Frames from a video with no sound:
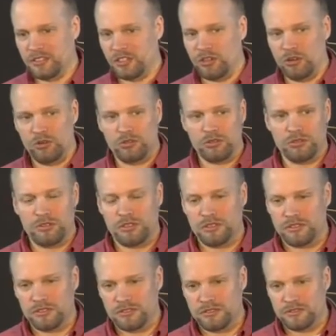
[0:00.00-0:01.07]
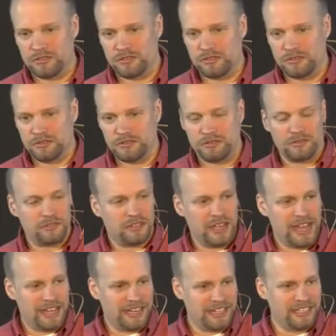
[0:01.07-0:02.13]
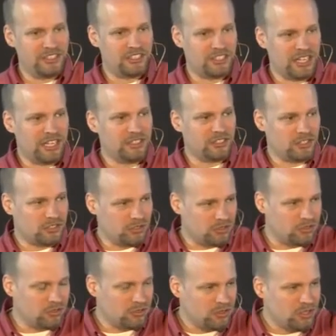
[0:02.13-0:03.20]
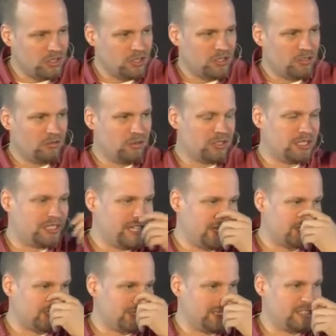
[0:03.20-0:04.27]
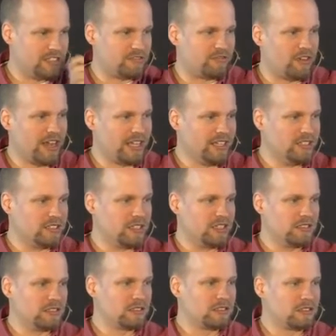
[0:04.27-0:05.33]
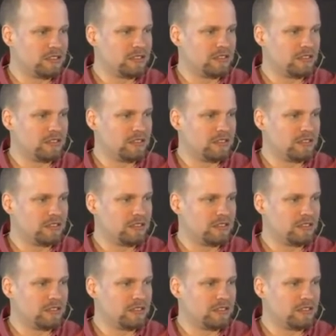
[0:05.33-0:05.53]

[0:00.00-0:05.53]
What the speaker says: Gold and incense, or what the text says is frankincense.